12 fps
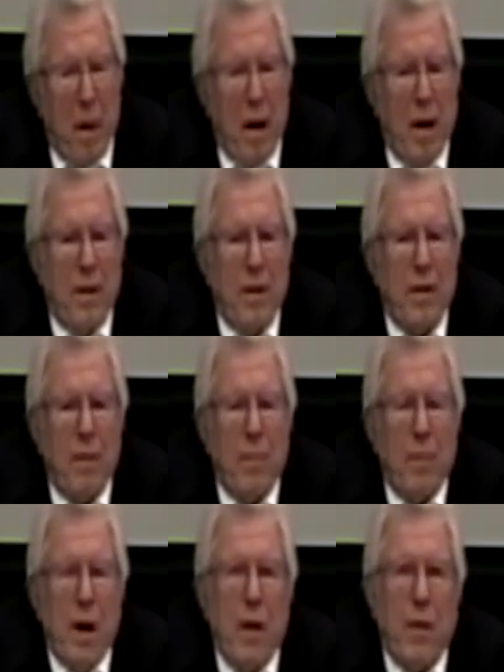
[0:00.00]
and
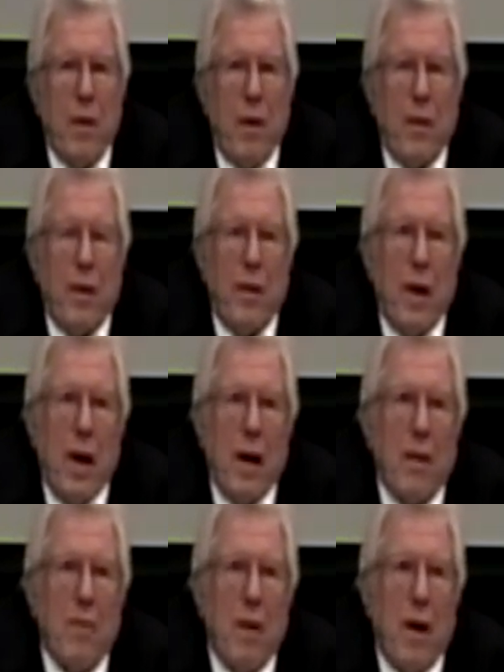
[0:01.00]
um, I thought that they
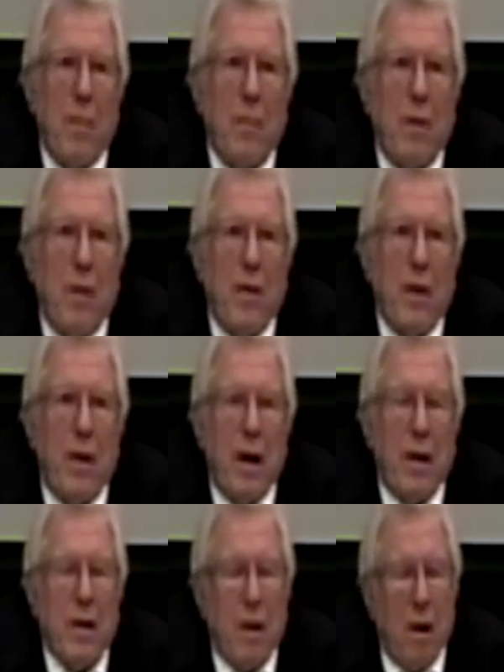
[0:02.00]
had developed a rather
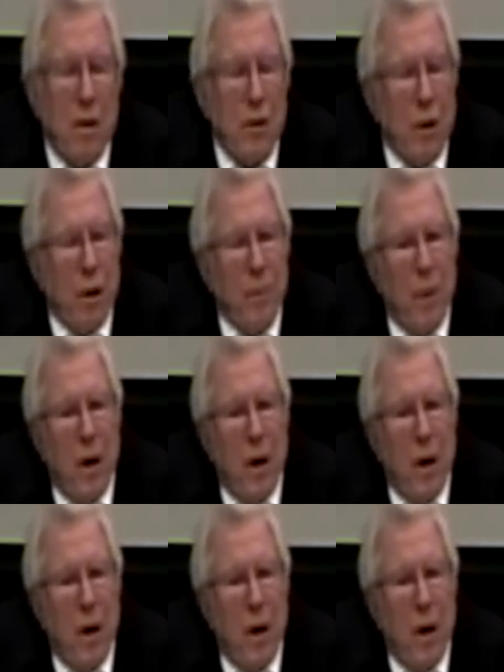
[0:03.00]
nice culture.